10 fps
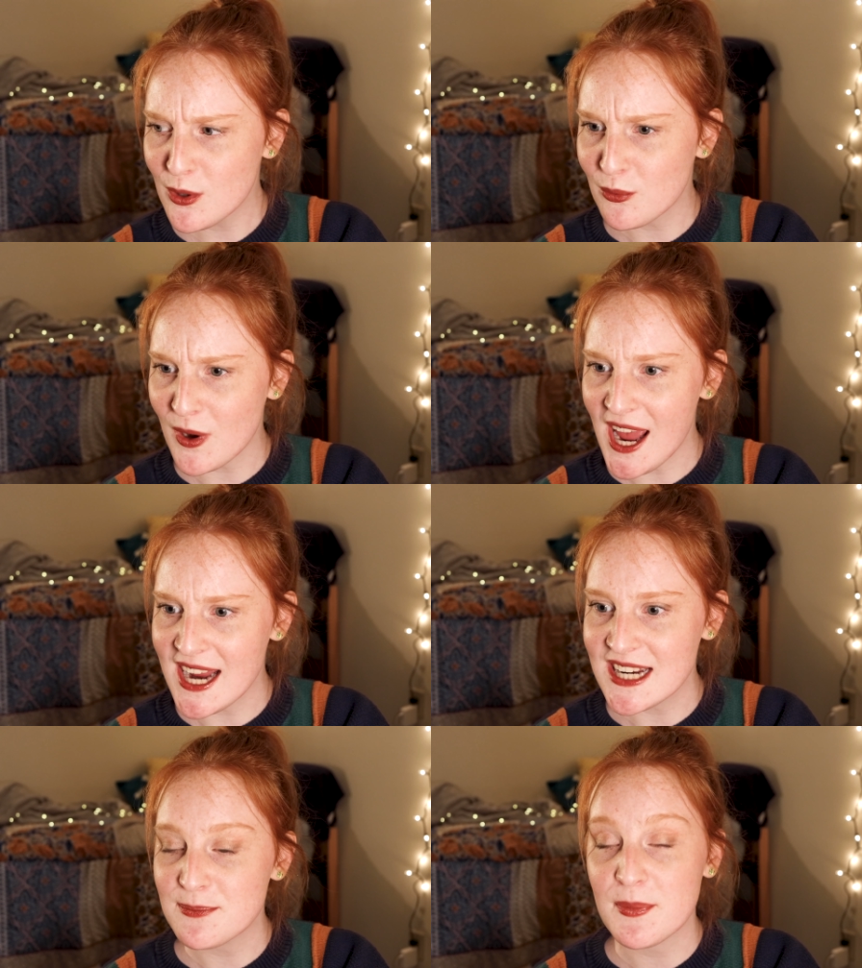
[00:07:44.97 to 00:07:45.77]
were
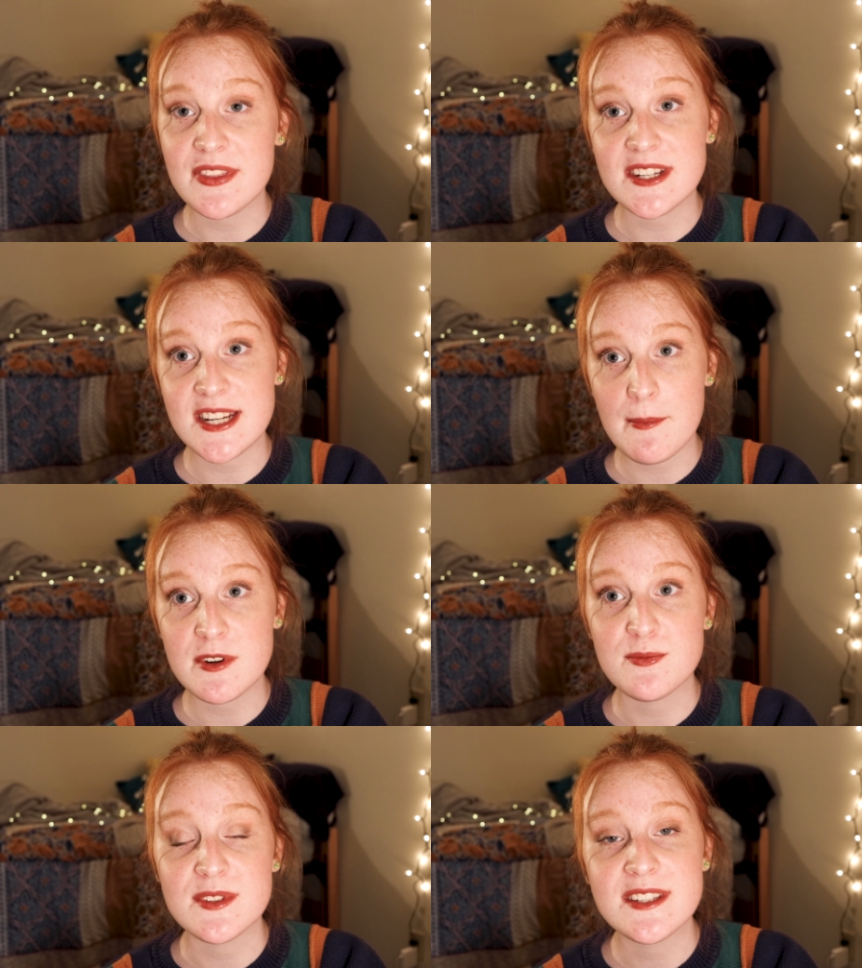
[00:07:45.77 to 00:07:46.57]
right, but the
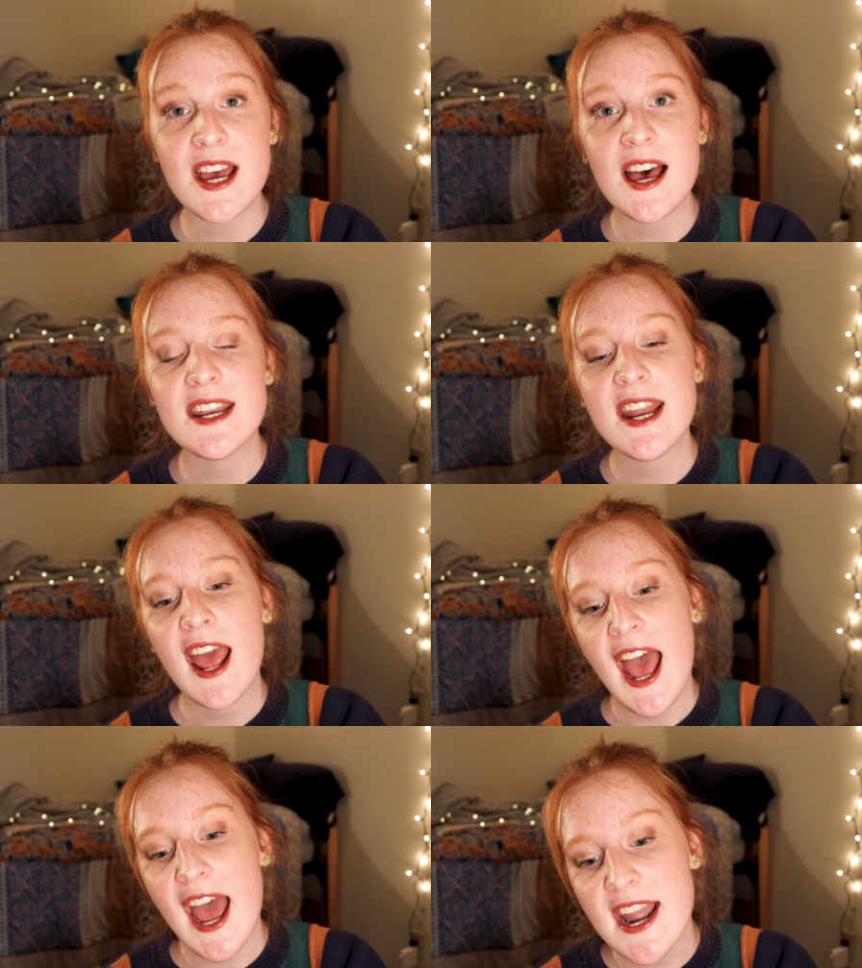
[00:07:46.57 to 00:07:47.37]
damage was done,
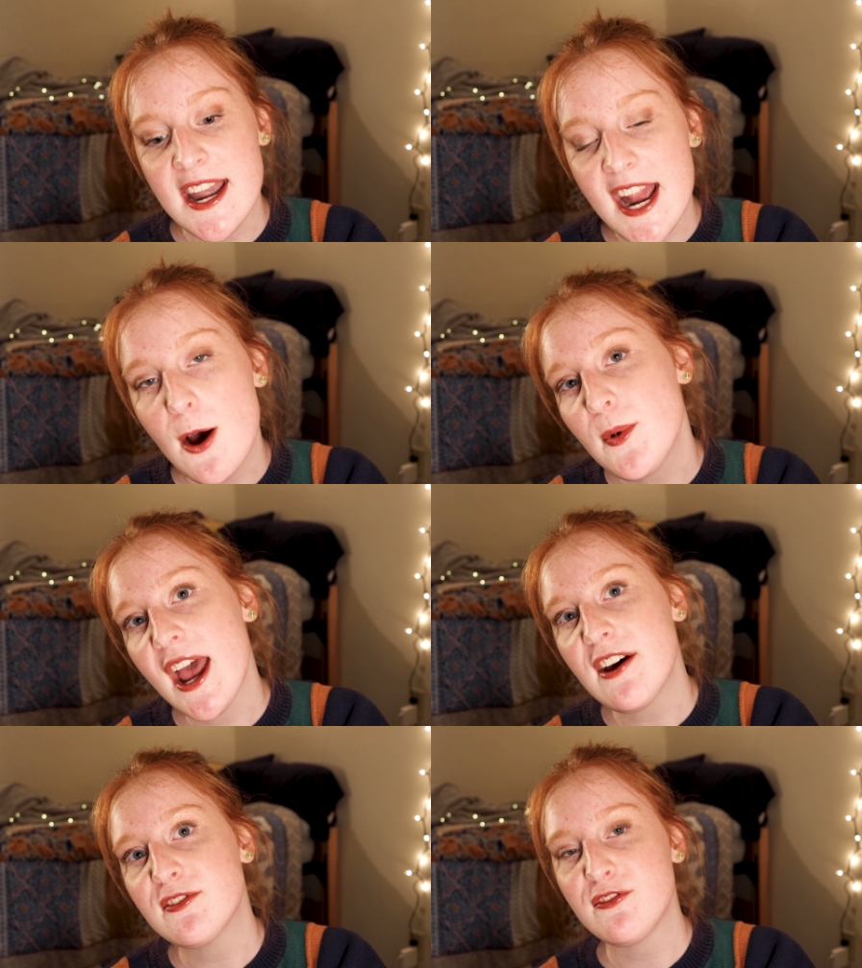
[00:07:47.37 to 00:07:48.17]
and now we
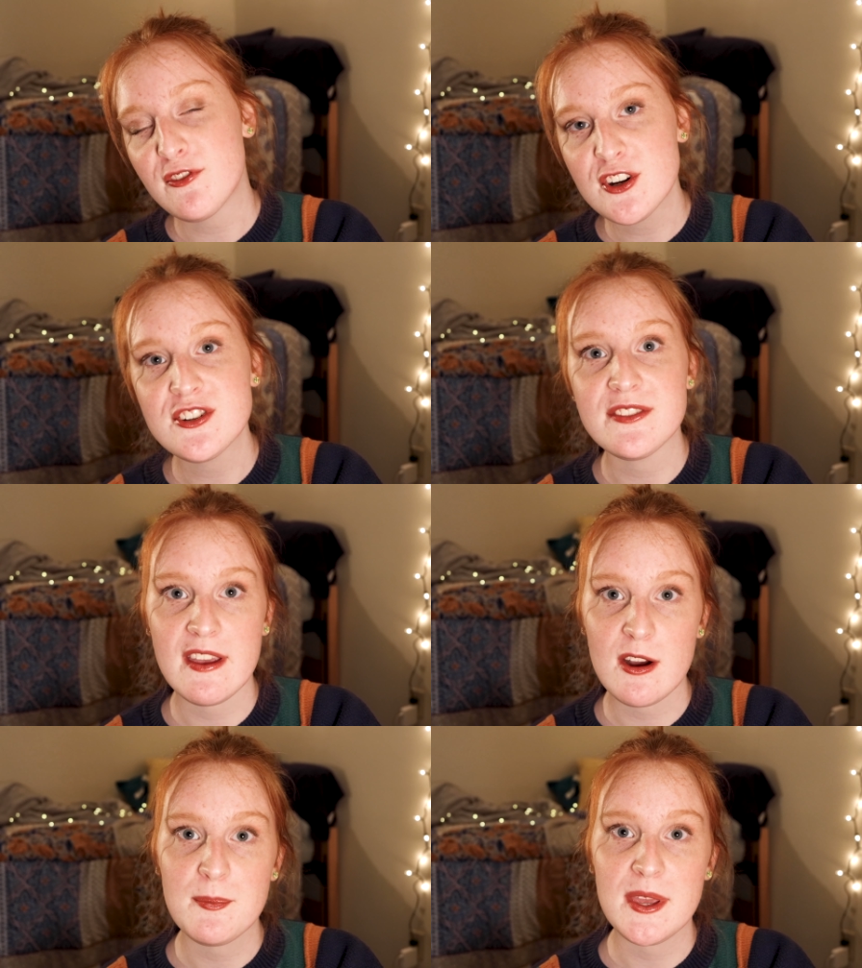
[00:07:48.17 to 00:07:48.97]
have conversion
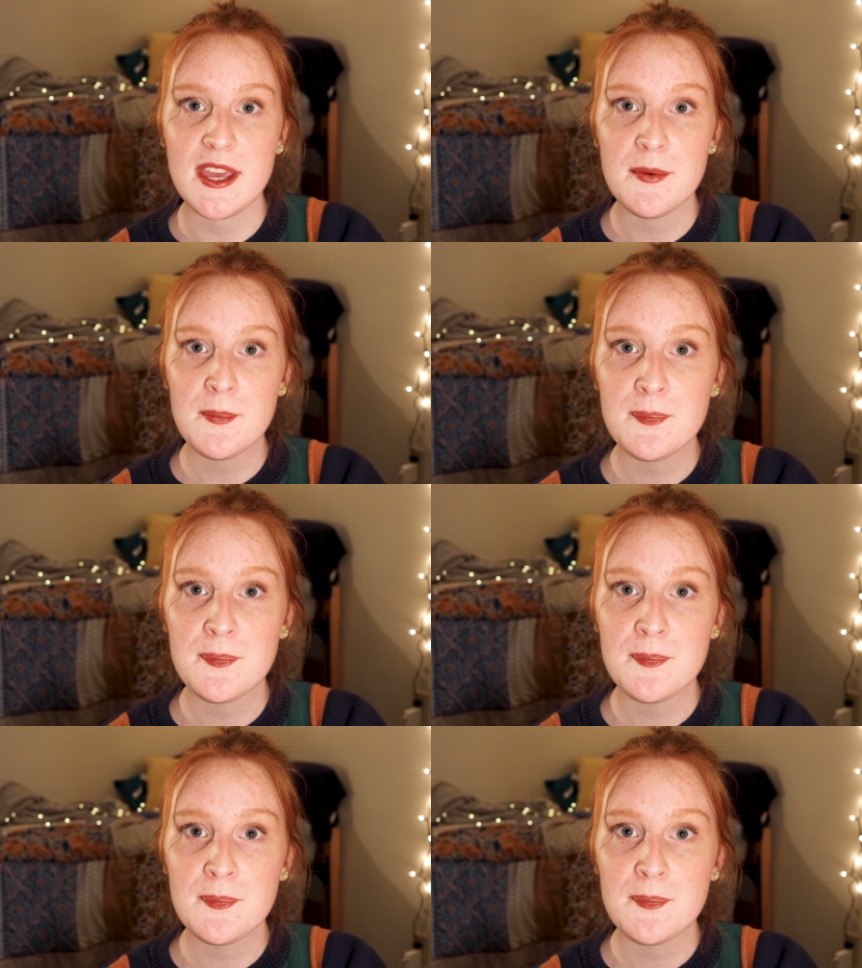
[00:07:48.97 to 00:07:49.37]
therapy.